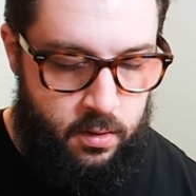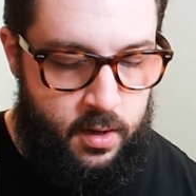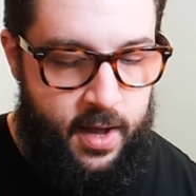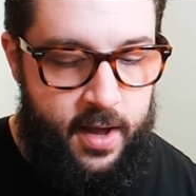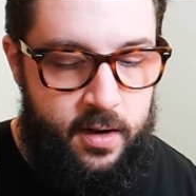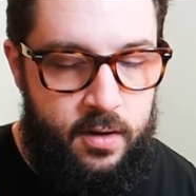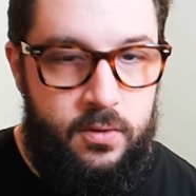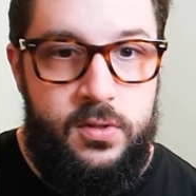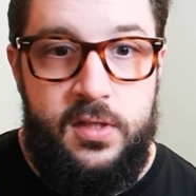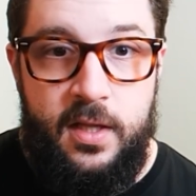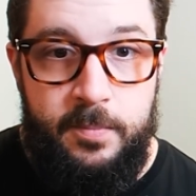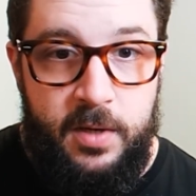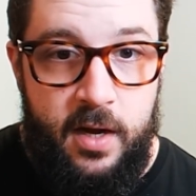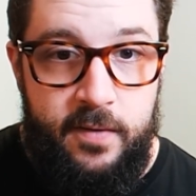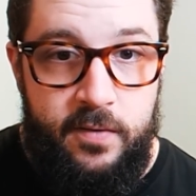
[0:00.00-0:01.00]
had no
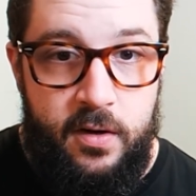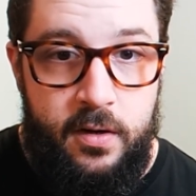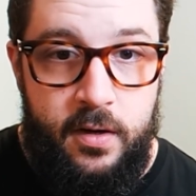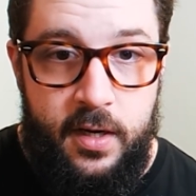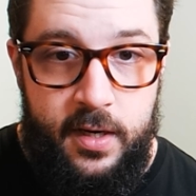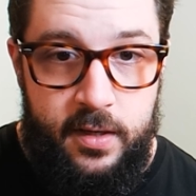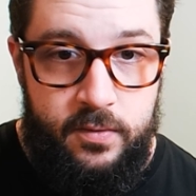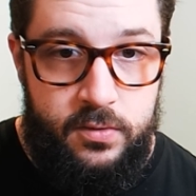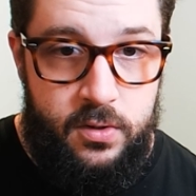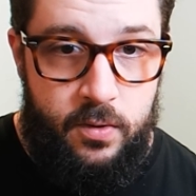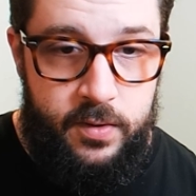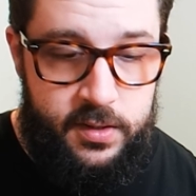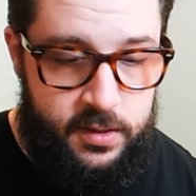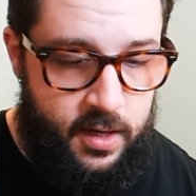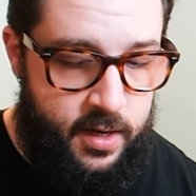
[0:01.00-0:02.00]
slip cover, and it was
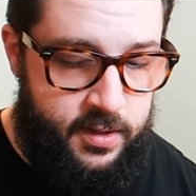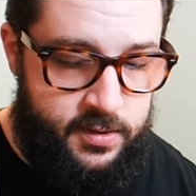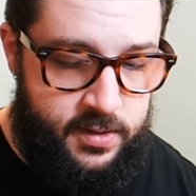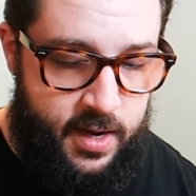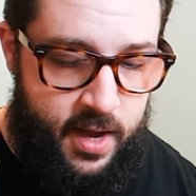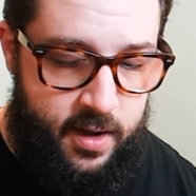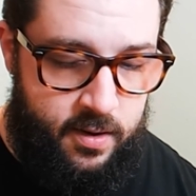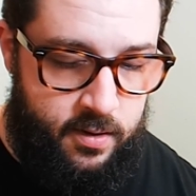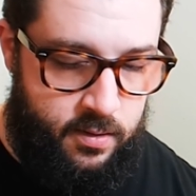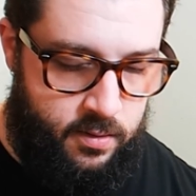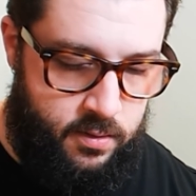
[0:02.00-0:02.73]
always kind of sad.